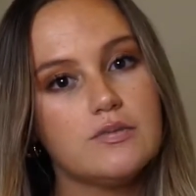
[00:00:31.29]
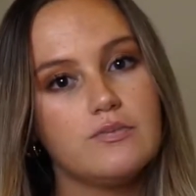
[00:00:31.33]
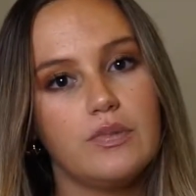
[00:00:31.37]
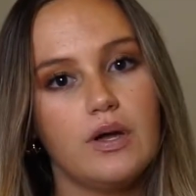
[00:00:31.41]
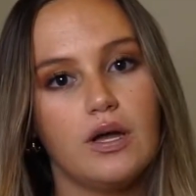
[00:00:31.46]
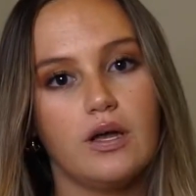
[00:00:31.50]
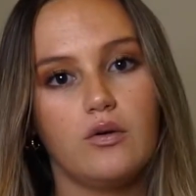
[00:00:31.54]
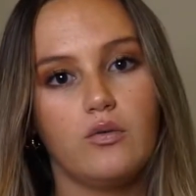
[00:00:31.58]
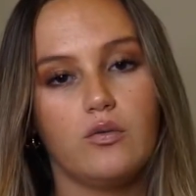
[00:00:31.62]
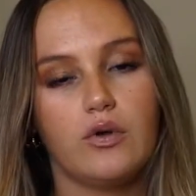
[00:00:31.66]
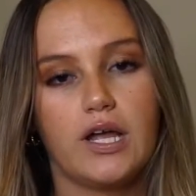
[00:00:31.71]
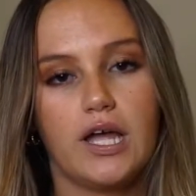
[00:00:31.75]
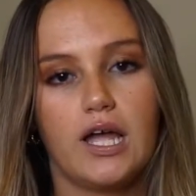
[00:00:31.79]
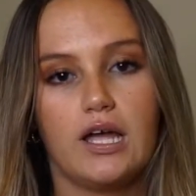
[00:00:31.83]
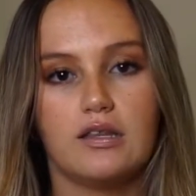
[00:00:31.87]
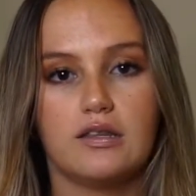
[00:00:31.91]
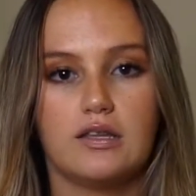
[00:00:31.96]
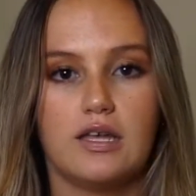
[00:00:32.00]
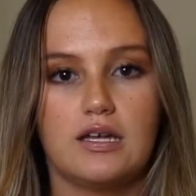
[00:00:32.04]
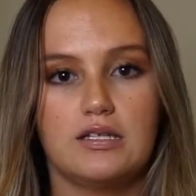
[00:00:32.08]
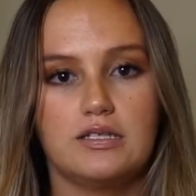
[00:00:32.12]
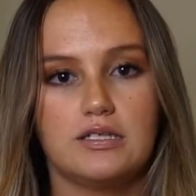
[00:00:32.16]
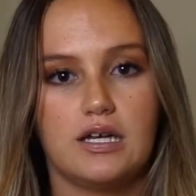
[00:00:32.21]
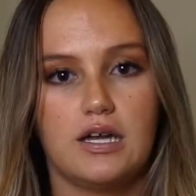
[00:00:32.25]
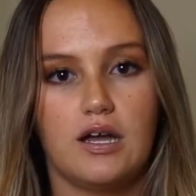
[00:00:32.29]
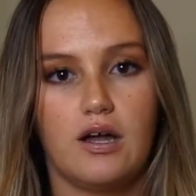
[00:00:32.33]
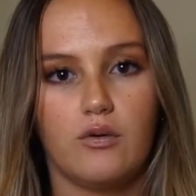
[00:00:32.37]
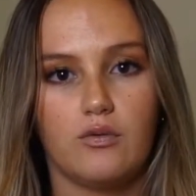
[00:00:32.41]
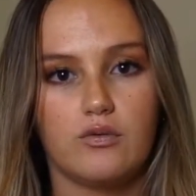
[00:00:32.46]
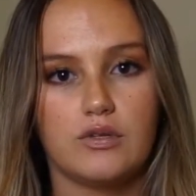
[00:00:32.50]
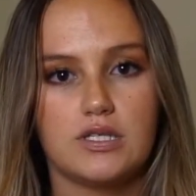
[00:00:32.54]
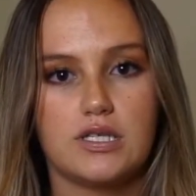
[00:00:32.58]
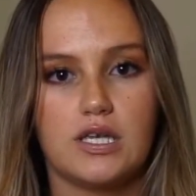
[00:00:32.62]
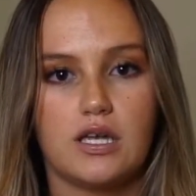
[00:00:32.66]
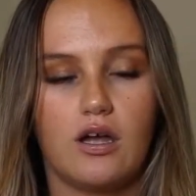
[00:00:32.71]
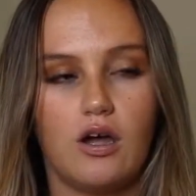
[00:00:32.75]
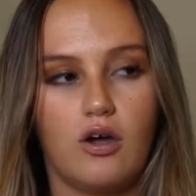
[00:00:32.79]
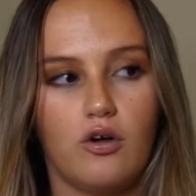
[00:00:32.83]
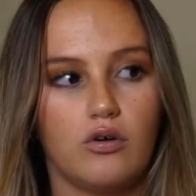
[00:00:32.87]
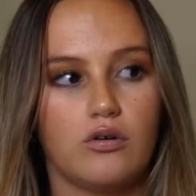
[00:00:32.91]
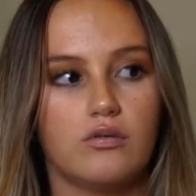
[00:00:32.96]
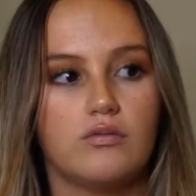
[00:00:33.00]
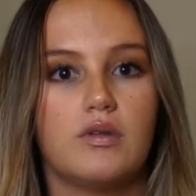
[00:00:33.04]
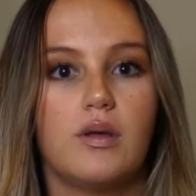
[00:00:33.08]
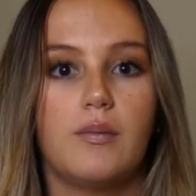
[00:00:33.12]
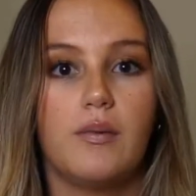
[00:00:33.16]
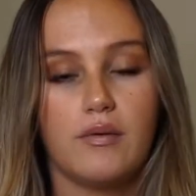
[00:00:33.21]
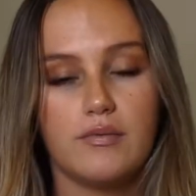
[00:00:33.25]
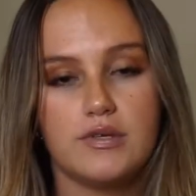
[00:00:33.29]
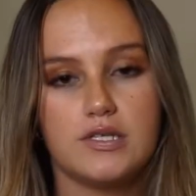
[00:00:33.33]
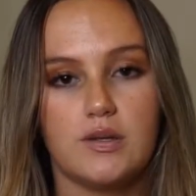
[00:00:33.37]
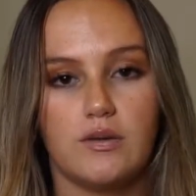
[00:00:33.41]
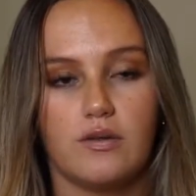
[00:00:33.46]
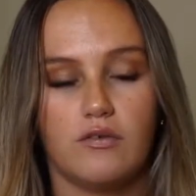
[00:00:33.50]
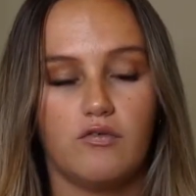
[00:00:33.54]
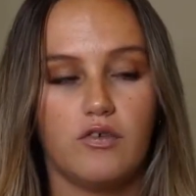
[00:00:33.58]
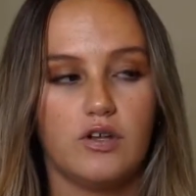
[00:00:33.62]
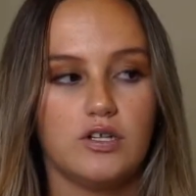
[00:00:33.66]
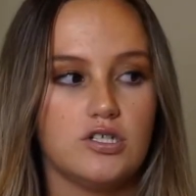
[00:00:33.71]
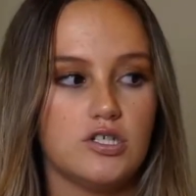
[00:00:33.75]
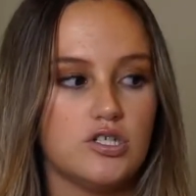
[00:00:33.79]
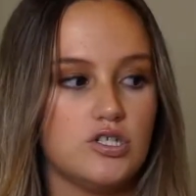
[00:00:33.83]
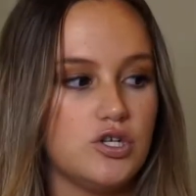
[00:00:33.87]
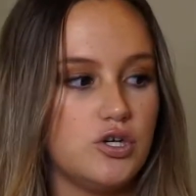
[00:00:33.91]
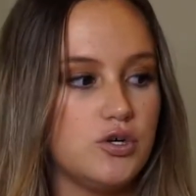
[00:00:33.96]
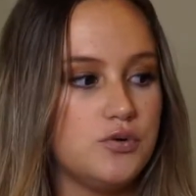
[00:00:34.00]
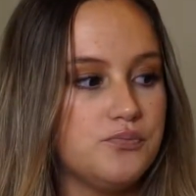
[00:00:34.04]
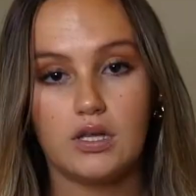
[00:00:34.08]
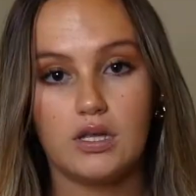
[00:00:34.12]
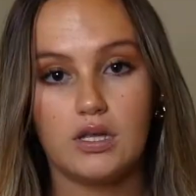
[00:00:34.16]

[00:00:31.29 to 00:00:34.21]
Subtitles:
but when I had the idea, I was like, oh, that might be something fun to do.